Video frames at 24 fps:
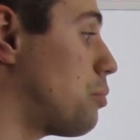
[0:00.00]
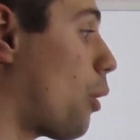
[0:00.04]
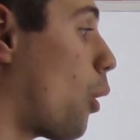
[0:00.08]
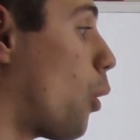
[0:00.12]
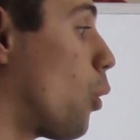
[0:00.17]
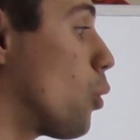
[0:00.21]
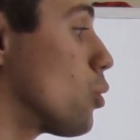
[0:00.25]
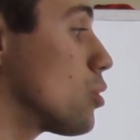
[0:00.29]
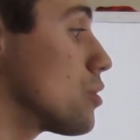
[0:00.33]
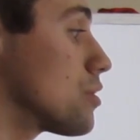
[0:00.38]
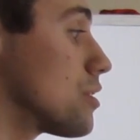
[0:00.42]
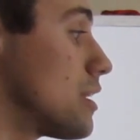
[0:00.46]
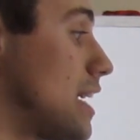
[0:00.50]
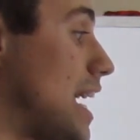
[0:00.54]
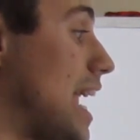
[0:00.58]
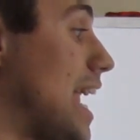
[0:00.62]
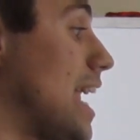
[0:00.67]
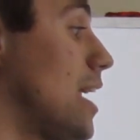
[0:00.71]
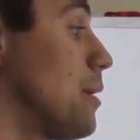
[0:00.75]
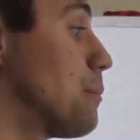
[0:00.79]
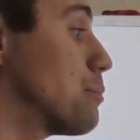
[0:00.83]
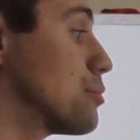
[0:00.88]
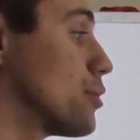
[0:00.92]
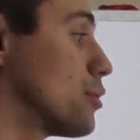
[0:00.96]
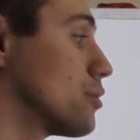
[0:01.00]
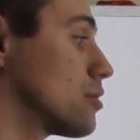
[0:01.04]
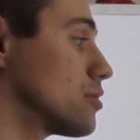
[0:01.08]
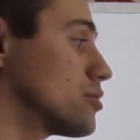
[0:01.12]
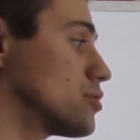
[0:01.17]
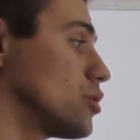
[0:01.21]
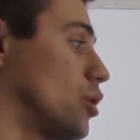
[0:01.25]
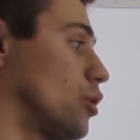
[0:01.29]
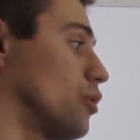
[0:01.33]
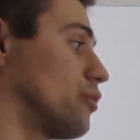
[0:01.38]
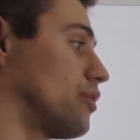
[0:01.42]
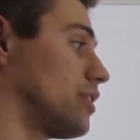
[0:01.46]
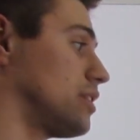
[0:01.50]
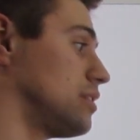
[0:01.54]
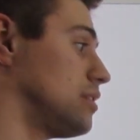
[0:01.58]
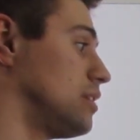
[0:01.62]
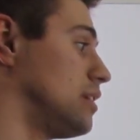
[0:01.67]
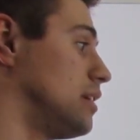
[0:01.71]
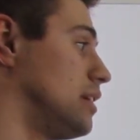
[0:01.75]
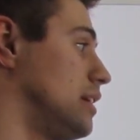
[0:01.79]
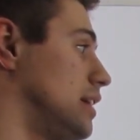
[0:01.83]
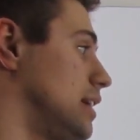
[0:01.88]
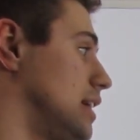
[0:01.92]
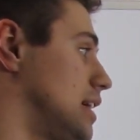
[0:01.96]
polar aprotic solvent
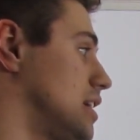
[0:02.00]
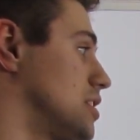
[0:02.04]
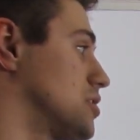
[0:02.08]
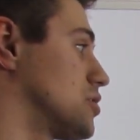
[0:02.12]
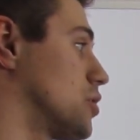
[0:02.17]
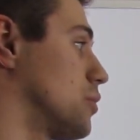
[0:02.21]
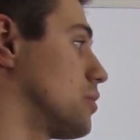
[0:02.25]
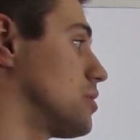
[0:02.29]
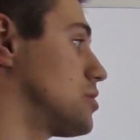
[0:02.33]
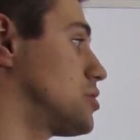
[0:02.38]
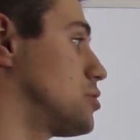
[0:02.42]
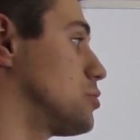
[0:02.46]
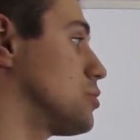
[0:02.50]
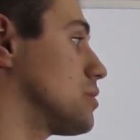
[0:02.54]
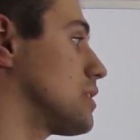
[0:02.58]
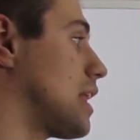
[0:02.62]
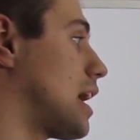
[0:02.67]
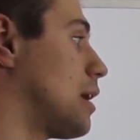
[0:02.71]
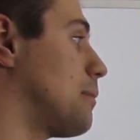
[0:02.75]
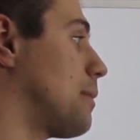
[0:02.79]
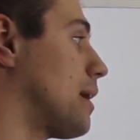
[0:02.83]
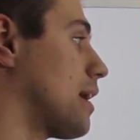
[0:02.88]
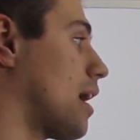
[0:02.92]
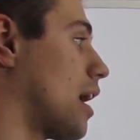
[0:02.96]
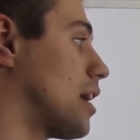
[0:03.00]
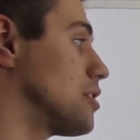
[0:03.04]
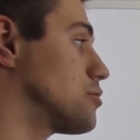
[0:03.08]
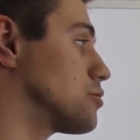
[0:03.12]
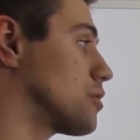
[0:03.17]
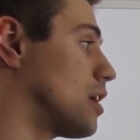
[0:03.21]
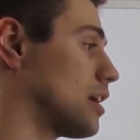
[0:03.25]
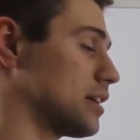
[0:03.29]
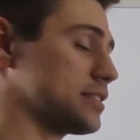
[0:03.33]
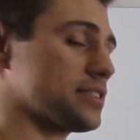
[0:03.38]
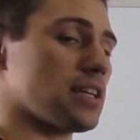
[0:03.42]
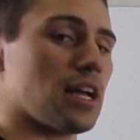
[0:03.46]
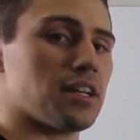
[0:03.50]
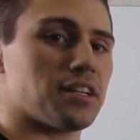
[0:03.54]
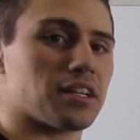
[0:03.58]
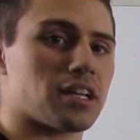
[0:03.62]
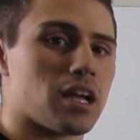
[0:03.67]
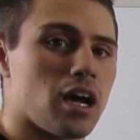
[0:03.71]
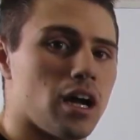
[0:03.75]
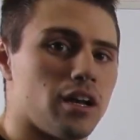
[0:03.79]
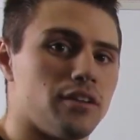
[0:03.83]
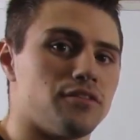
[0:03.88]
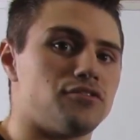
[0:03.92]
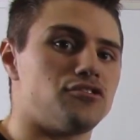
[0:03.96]
is going to allow my hydroxide to
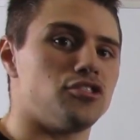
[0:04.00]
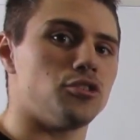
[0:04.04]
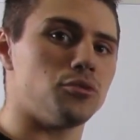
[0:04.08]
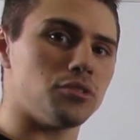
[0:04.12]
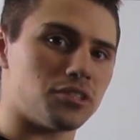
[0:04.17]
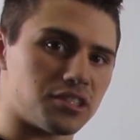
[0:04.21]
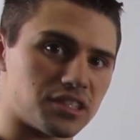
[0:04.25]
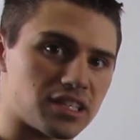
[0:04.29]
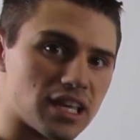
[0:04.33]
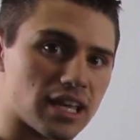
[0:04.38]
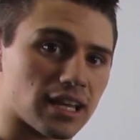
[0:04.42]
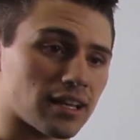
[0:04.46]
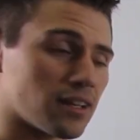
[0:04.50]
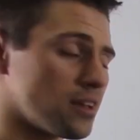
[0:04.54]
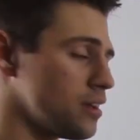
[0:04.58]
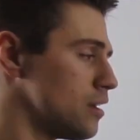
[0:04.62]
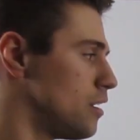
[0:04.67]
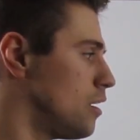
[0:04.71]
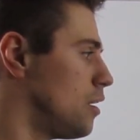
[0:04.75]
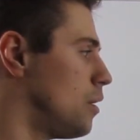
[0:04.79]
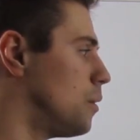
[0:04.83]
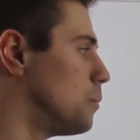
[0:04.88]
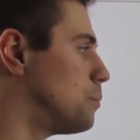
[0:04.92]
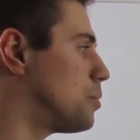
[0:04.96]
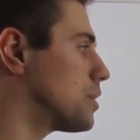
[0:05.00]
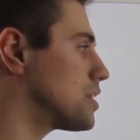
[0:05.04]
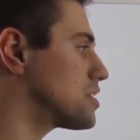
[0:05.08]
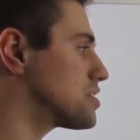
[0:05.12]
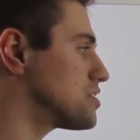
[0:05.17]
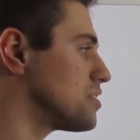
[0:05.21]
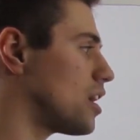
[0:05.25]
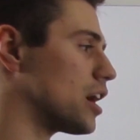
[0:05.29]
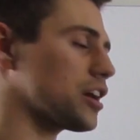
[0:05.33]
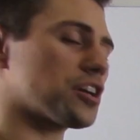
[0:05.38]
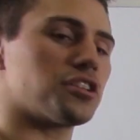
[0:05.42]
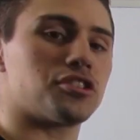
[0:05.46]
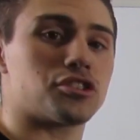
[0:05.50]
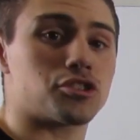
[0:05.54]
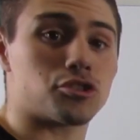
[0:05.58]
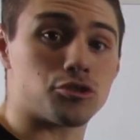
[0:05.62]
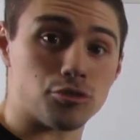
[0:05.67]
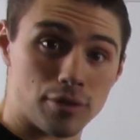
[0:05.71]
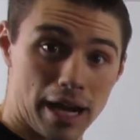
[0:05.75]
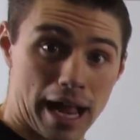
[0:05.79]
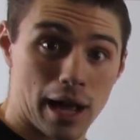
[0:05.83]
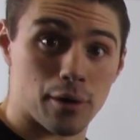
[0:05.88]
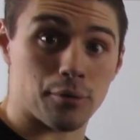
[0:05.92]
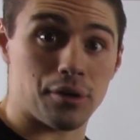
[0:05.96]
kind of do his thing, but it's not going to
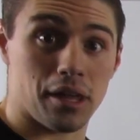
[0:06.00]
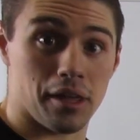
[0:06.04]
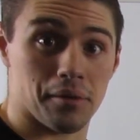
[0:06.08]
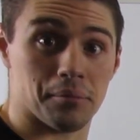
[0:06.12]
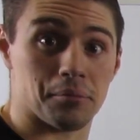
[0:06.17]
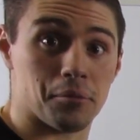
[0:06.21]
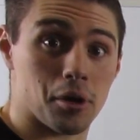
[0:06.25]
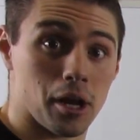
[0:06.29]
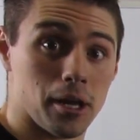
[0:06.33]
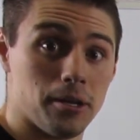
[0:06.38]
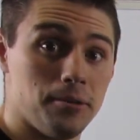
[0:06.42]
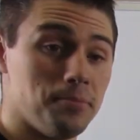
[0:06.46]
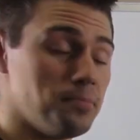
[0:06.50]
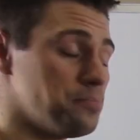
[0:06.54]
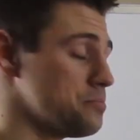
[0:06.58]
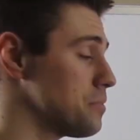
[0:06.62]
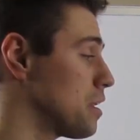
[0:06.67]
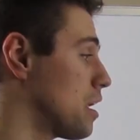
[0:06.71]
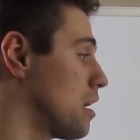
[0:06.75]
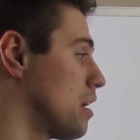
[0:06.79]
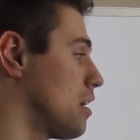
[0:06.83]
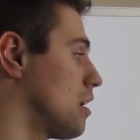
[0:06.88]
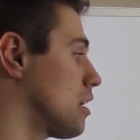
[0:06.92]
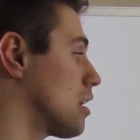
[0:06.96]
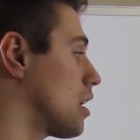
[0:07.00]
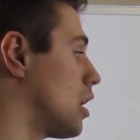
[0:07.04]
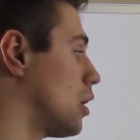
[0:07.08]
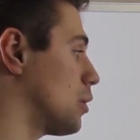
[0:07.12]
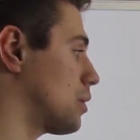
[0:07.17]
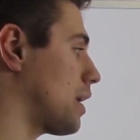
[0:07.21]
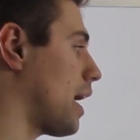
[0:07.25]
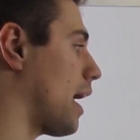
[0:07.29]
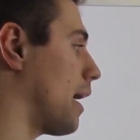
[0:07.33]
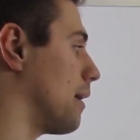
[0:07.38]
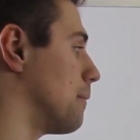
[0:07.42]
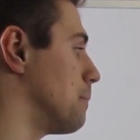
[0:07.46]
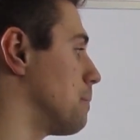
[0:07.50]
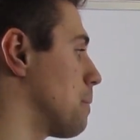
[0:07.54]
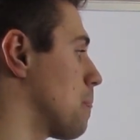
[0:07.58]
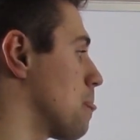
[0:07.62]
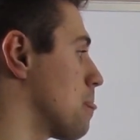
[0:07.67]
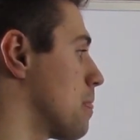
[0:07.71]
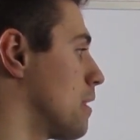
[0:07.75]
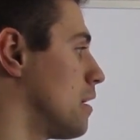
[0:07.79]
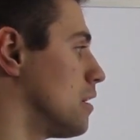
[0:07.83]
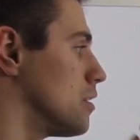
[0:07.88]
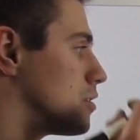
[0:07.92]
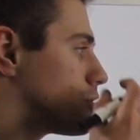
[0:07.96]
crowd him, right? Okay,
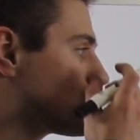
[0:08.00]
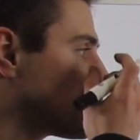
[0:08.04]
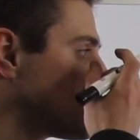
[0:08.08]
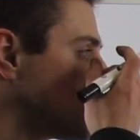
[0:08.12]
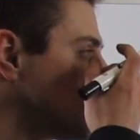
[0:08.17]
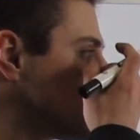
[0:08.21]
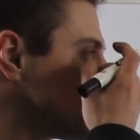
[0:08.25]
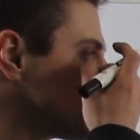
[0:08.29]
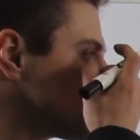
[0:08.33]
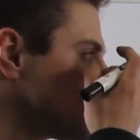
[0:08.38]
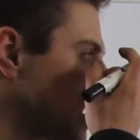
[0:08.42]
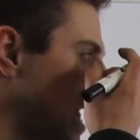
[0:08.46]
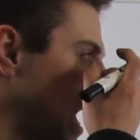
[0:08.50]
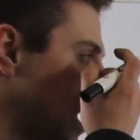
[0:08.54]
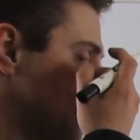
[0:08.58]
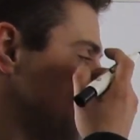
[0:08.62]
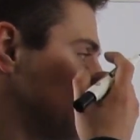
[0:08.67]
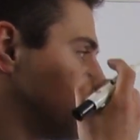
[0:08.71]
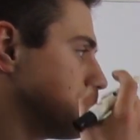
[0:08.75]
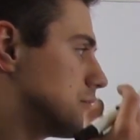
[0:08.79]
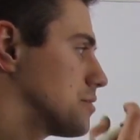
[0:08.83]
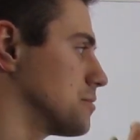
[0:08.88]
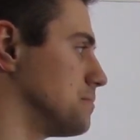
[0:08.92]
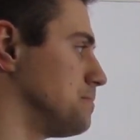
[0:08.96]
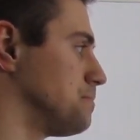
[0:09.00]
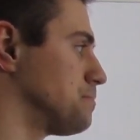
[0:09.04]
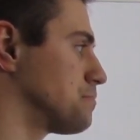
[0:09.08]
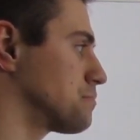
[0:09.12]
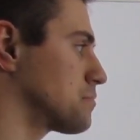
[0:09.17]
so here's what happens.